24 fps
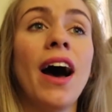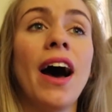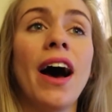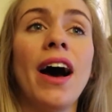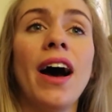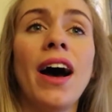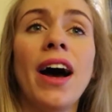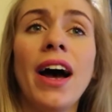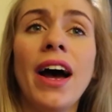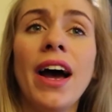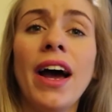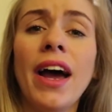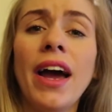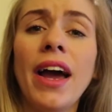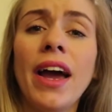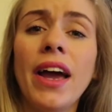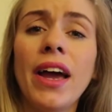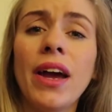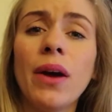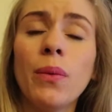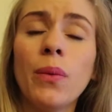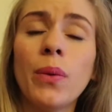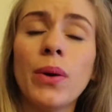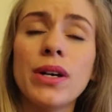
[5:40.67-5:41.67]

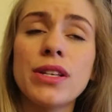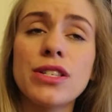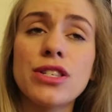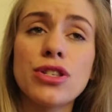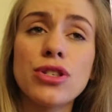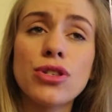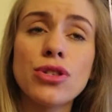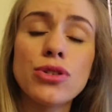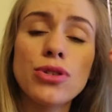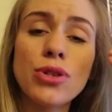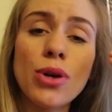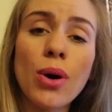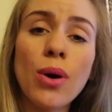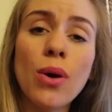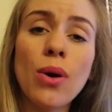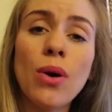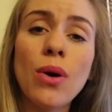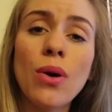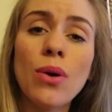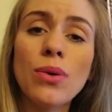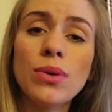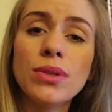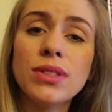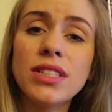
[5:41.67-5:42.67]
I was
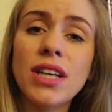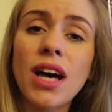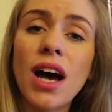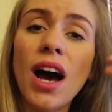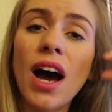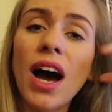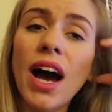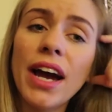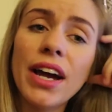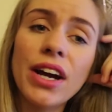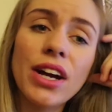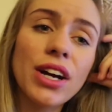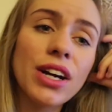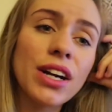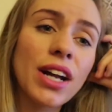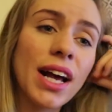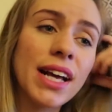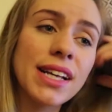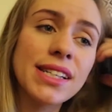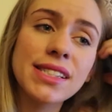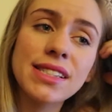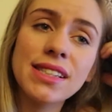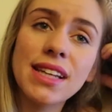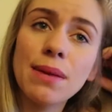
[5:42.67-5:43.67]
so tired.
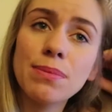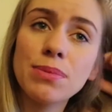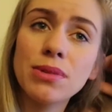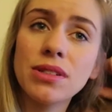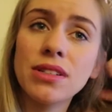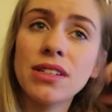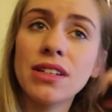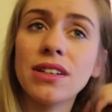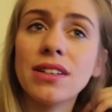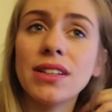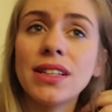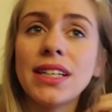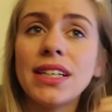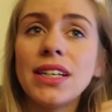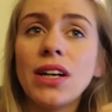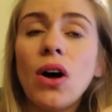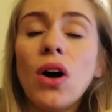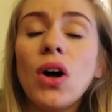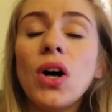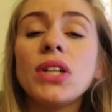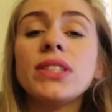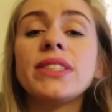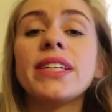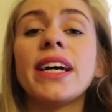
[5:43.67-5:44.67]
I slept nearly
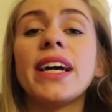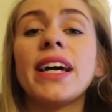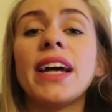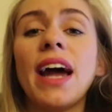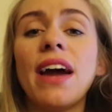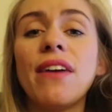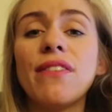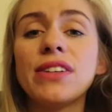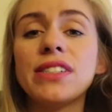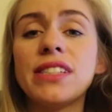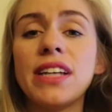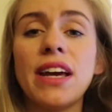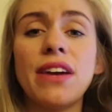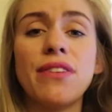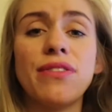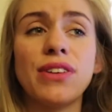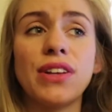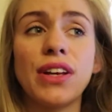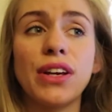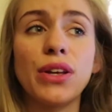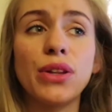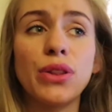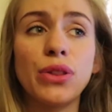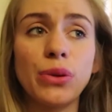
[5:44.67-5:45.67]
all day, every day
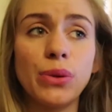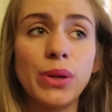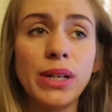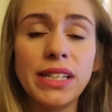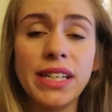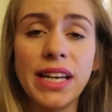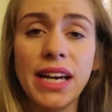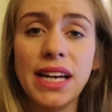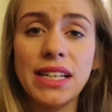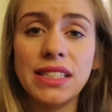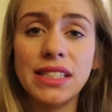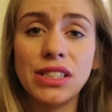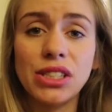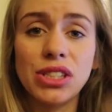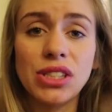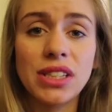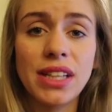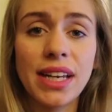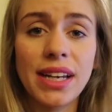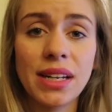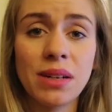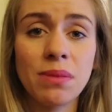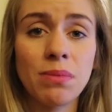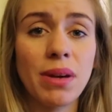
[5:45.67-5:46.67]
for like 3 days. I just
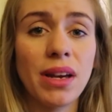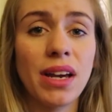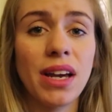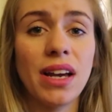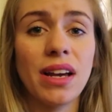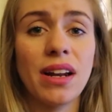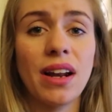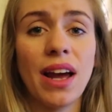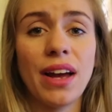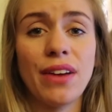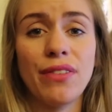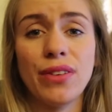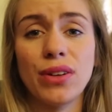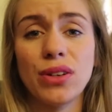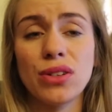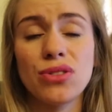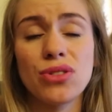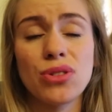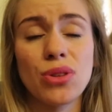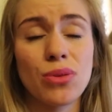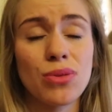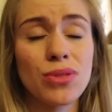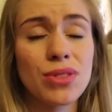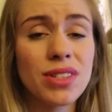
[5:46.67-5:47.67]
laid in bed. I felt
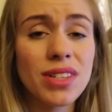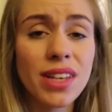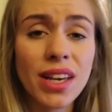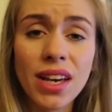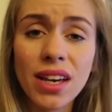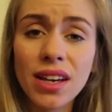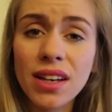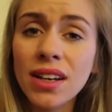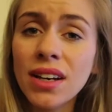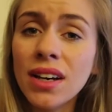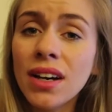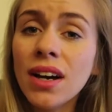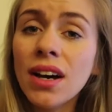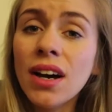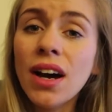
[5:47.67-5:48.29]
so sick.